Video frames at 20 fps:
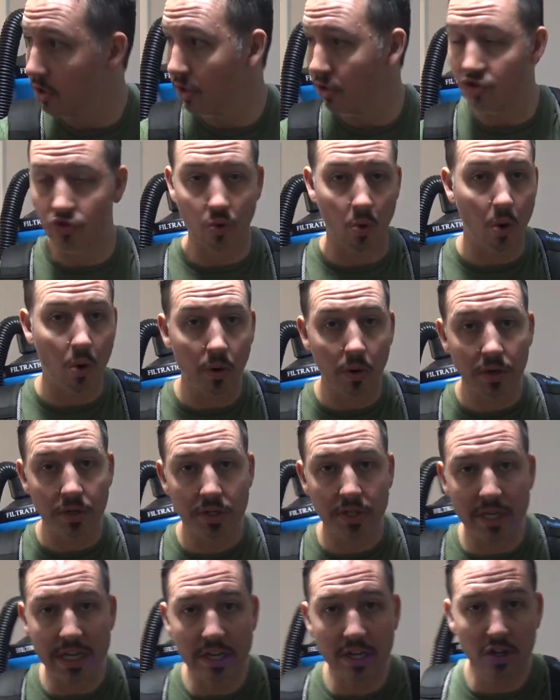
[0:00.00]

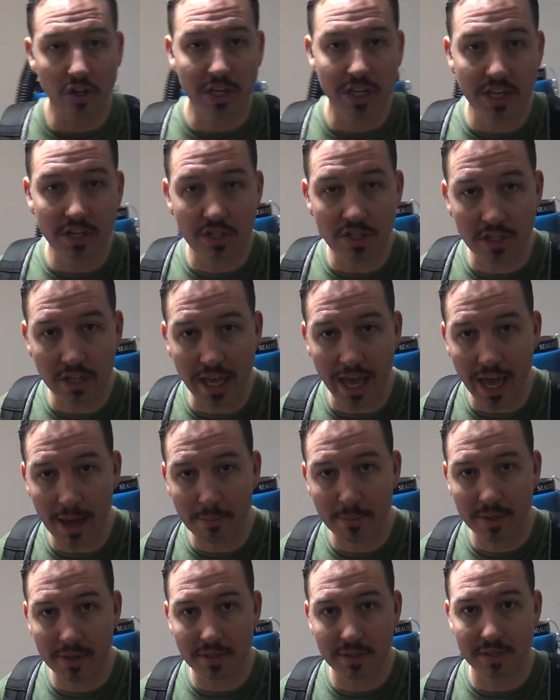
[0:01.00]
drawers in your kitchen
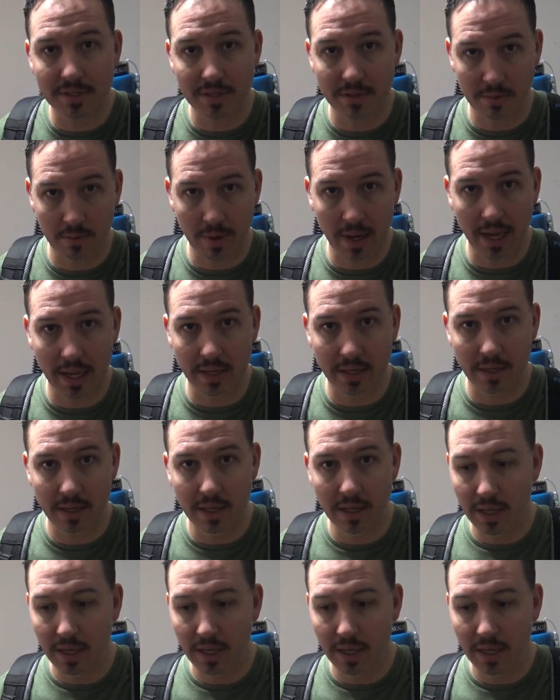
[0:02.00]
cabinets, right?